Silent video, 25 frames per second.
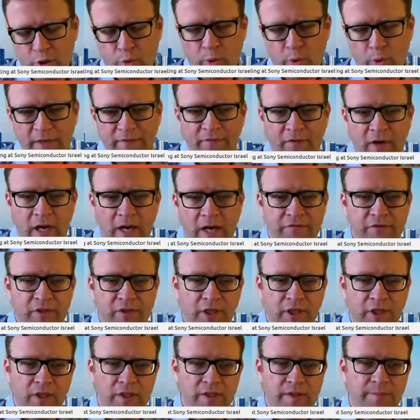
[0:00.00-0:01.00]
way
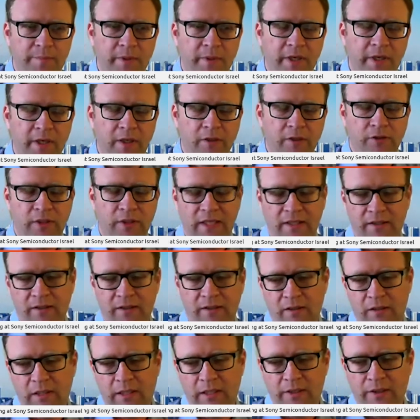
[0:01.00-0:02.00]
5G is built,
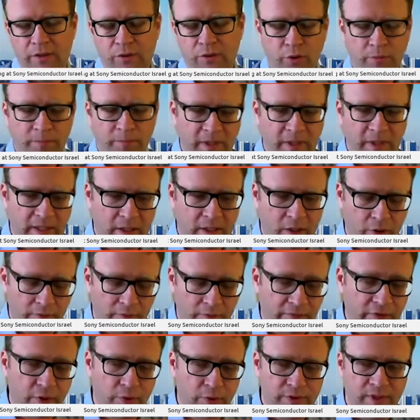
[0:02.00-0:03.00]
and it could be
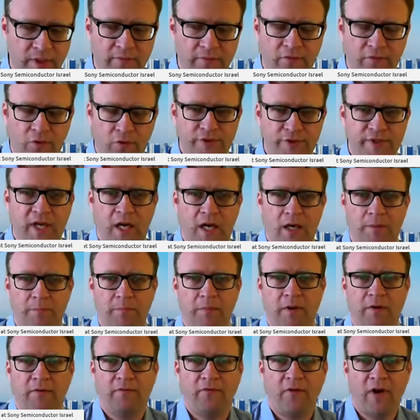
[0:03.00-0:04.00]
confusing for
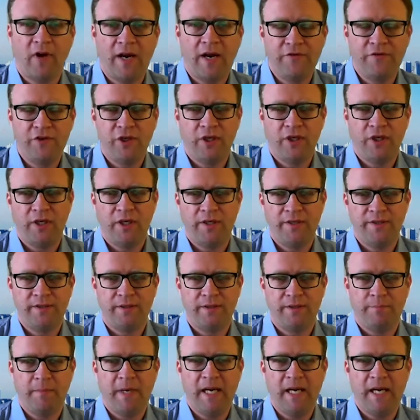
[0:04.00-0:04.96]
some, 5G